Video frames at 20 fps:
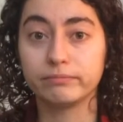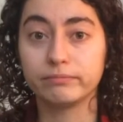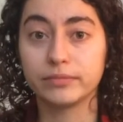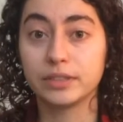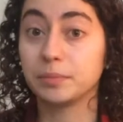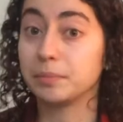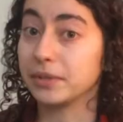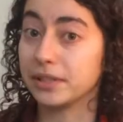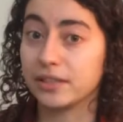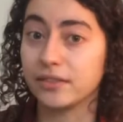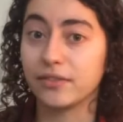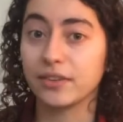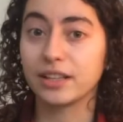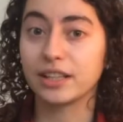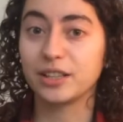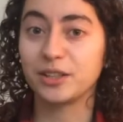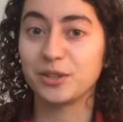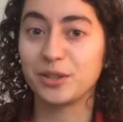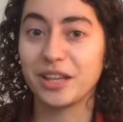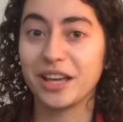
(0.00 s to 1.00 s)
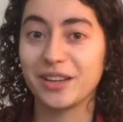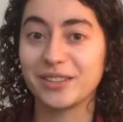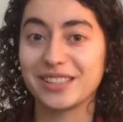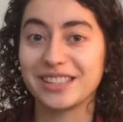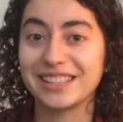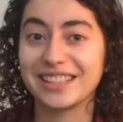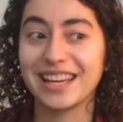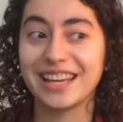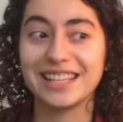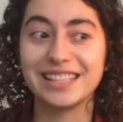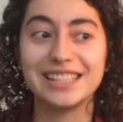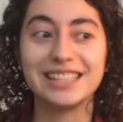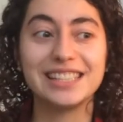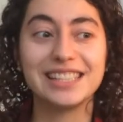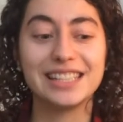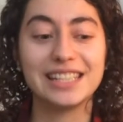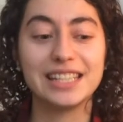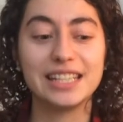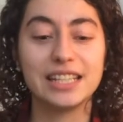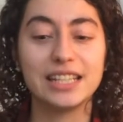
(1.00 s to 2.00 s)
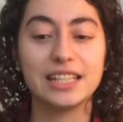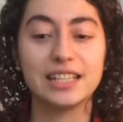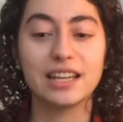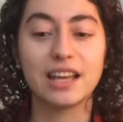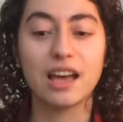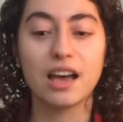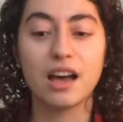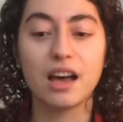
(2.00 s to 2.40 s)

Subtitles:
specifically 2019.